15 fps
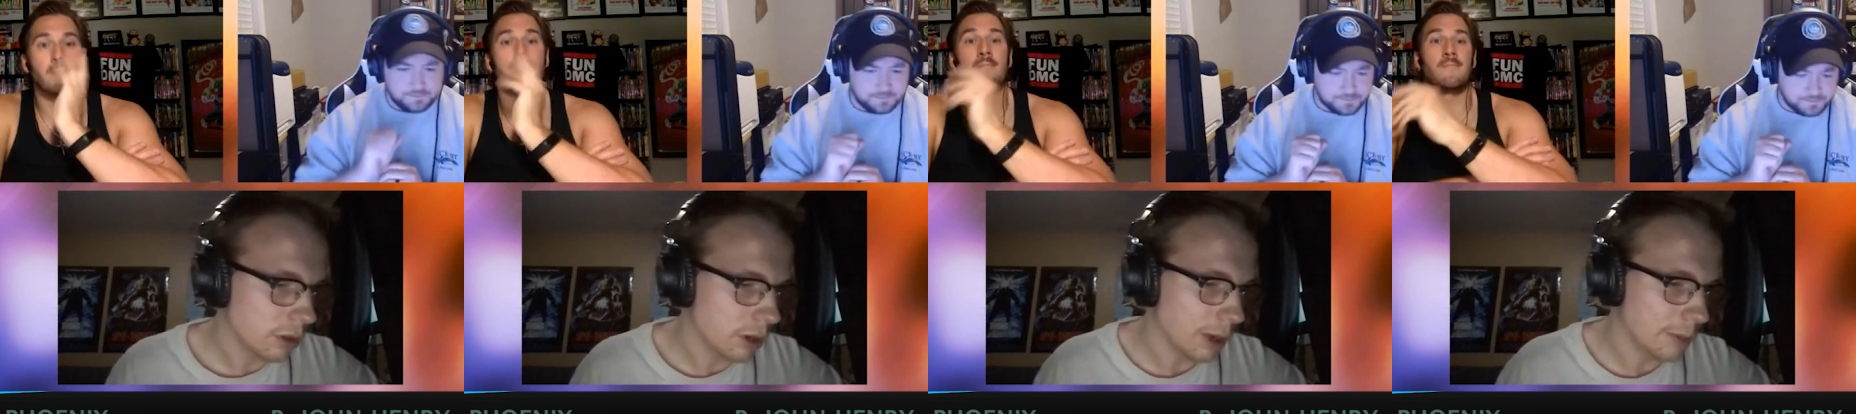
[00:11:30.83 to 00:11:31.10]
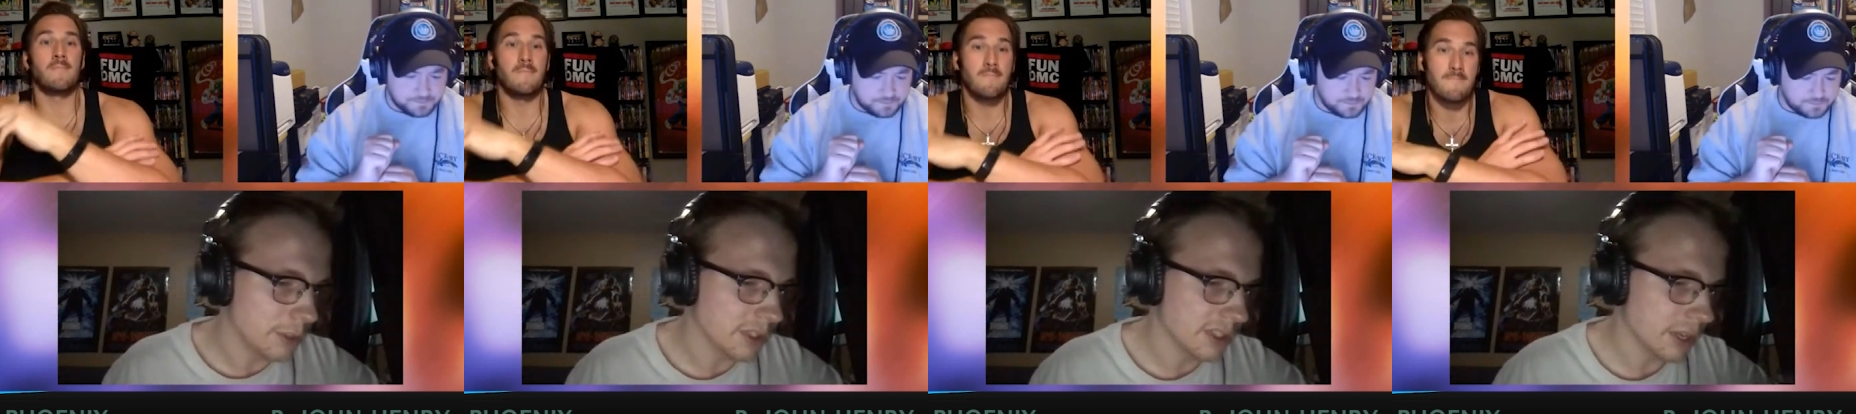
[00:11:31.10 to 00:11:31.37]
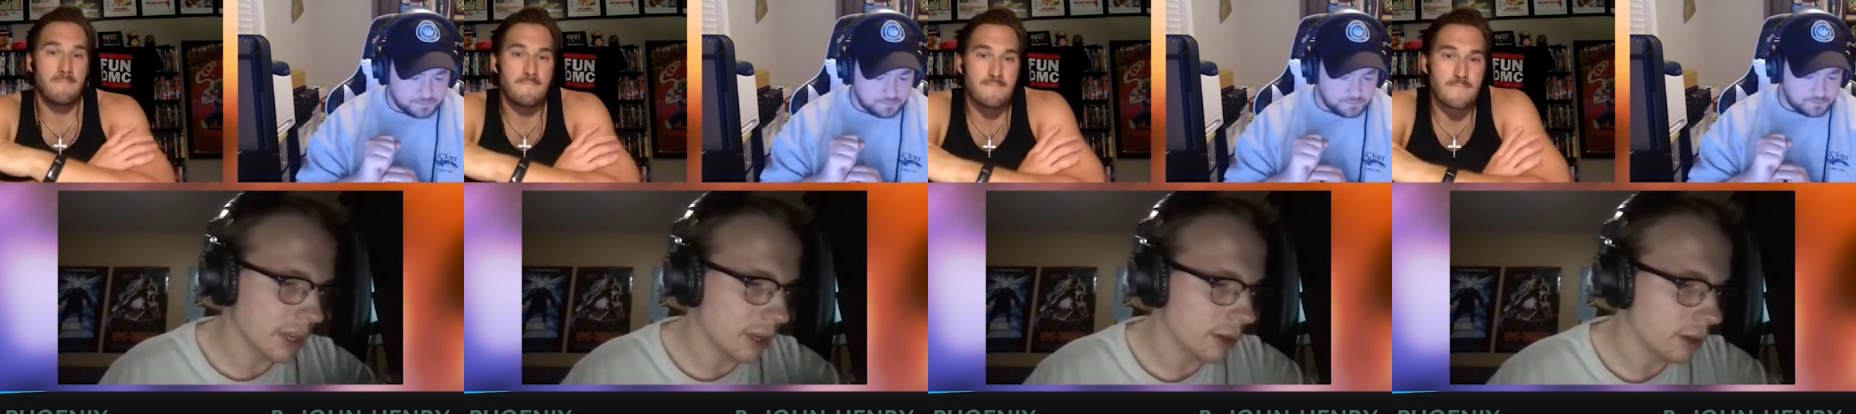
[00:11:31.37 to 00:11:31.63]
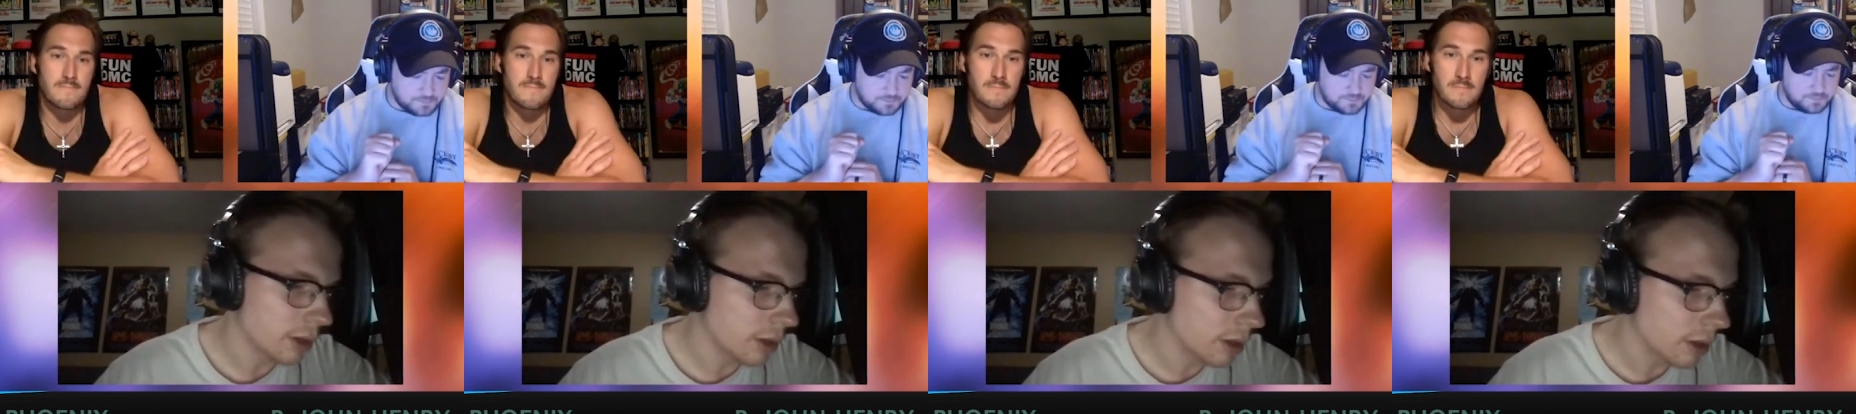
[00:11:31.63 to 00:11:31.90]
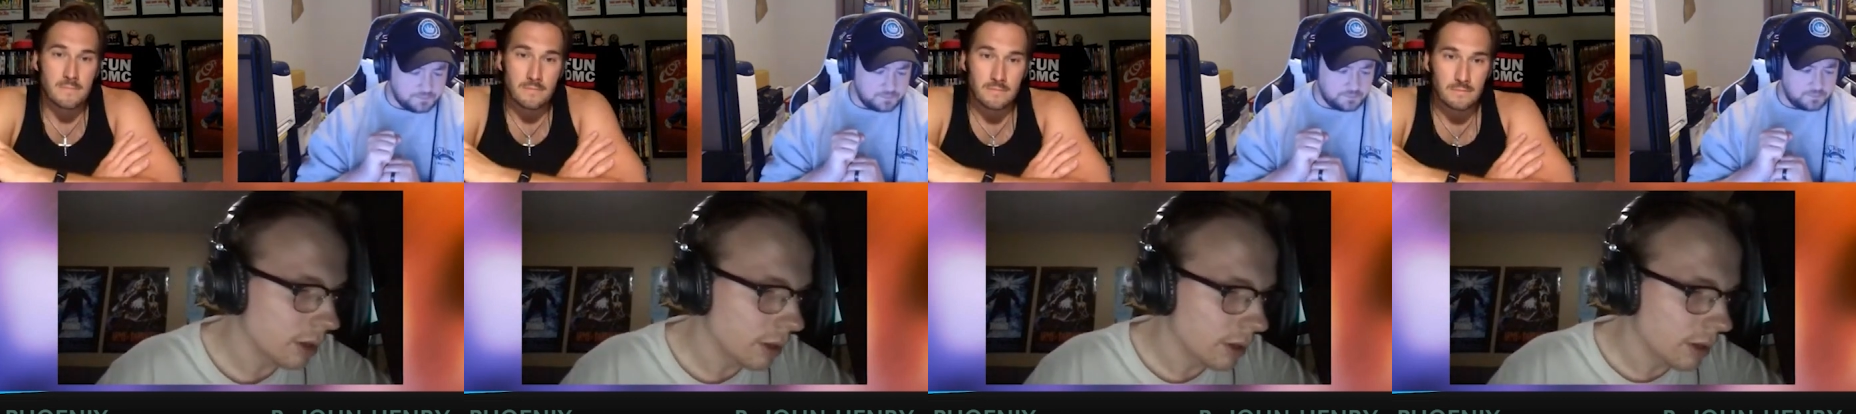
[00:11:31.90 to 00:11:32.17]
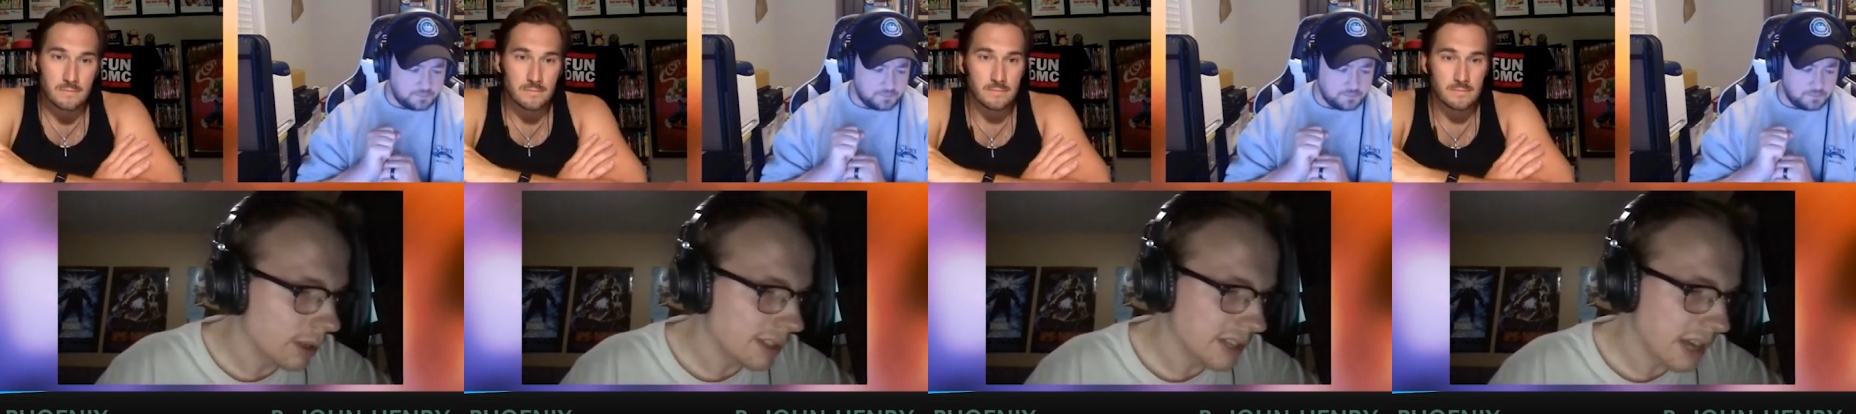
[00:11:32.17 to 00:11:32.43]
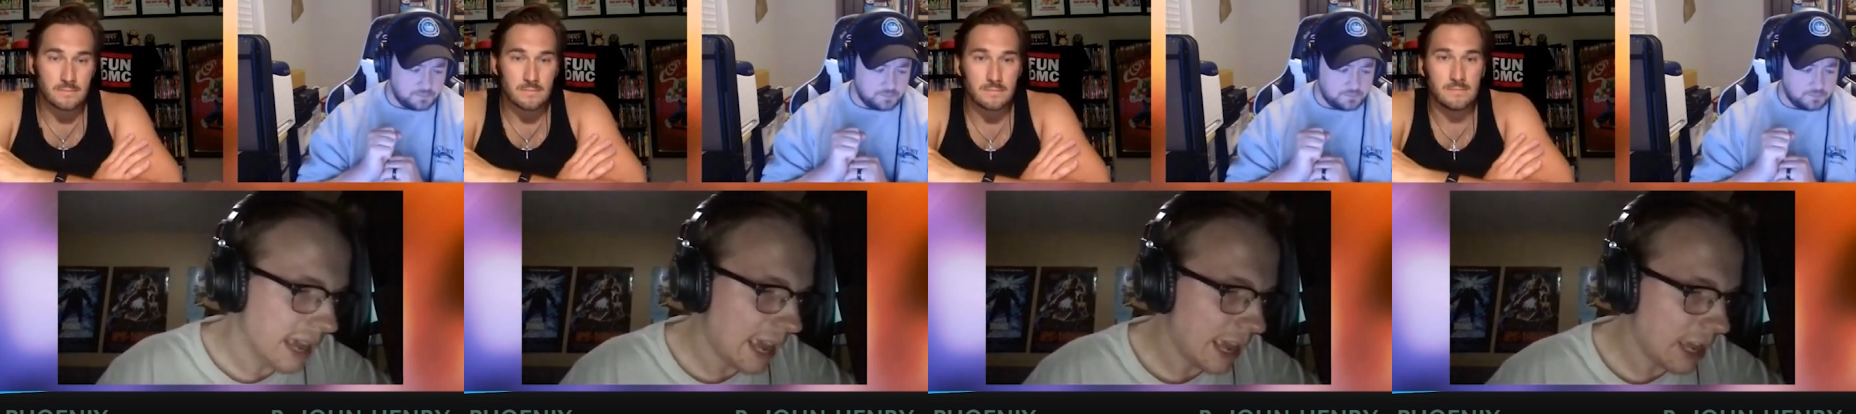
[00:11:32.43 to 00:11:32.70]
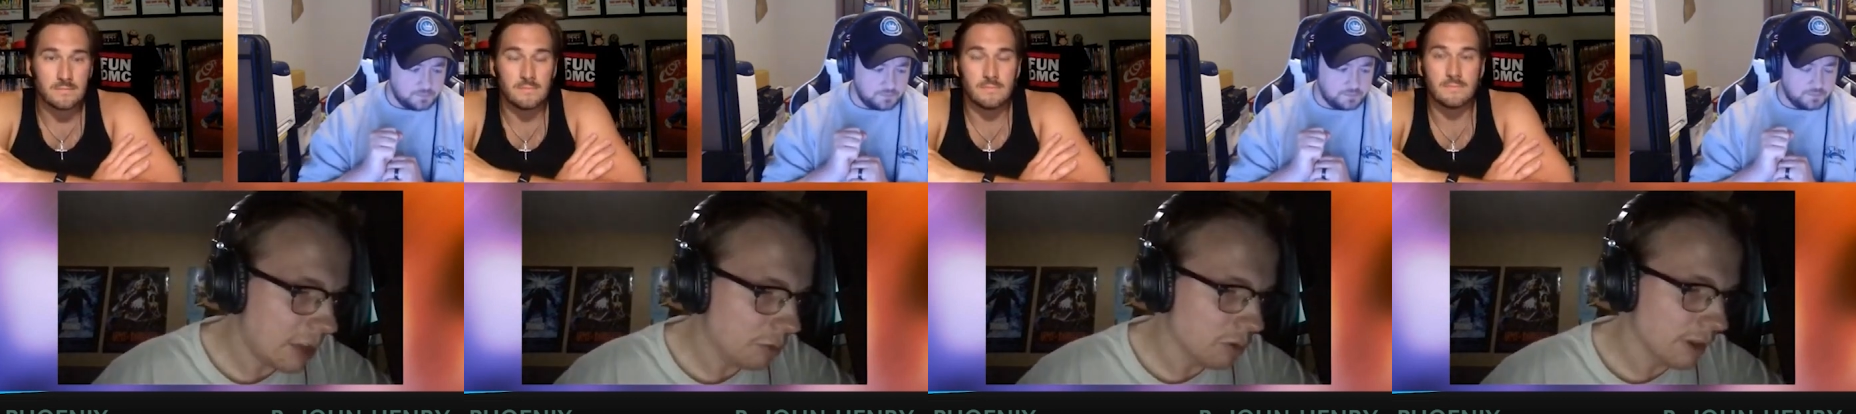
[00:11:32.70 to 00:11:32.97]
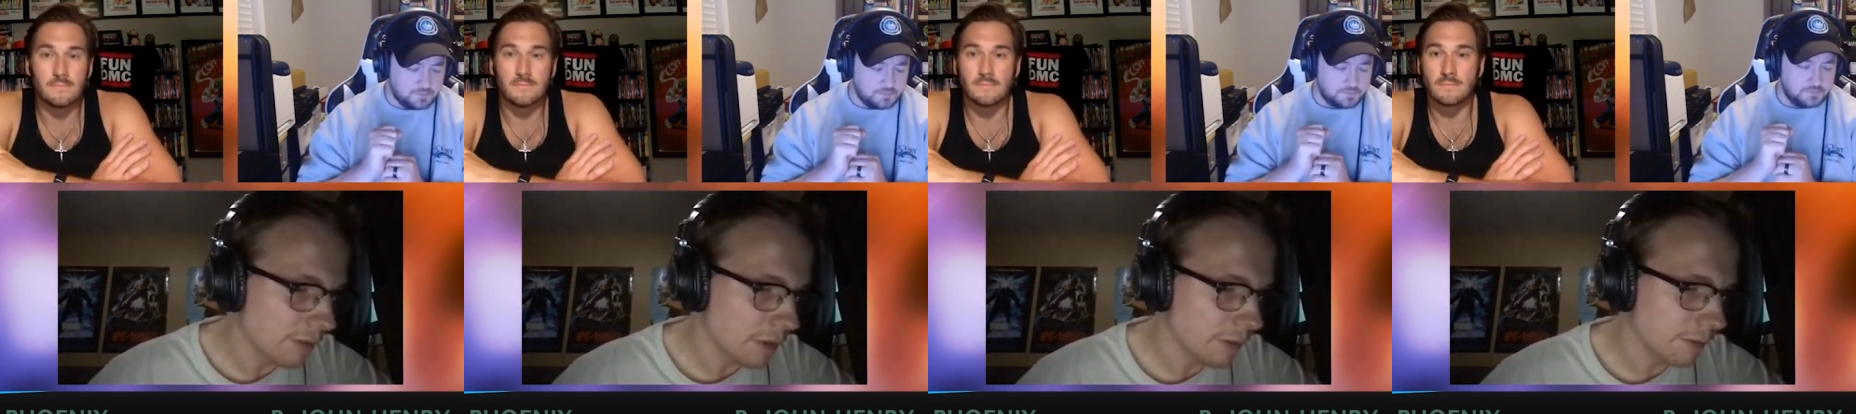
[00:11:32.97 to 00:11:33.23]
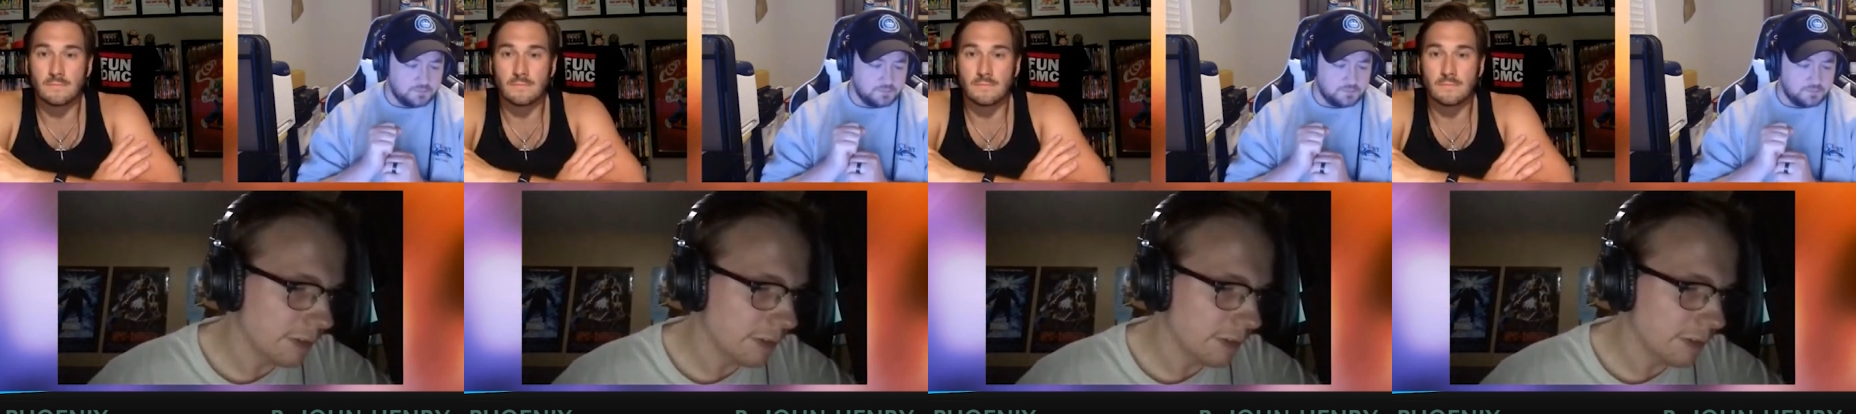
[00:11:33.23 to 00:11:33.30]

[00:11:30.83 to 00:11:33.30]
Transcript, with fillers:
Speaker 1: Your options again is it A. River